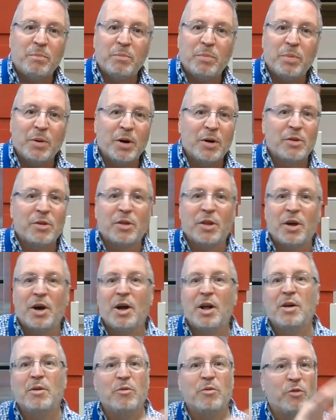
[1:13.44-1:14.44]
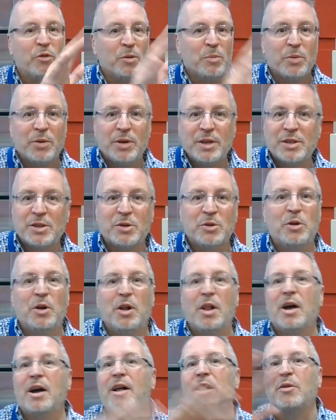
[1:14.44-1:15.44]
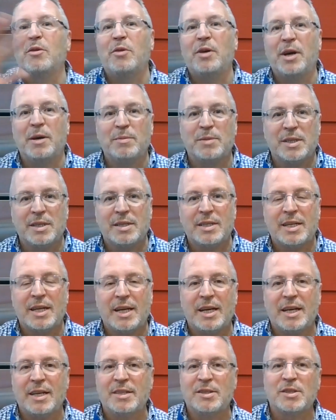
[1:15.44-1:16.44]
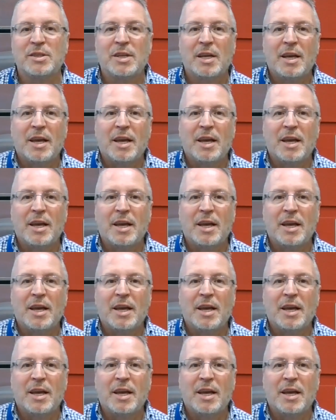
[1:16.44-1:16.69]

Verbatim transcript: birth all from preschool all the way up to teens.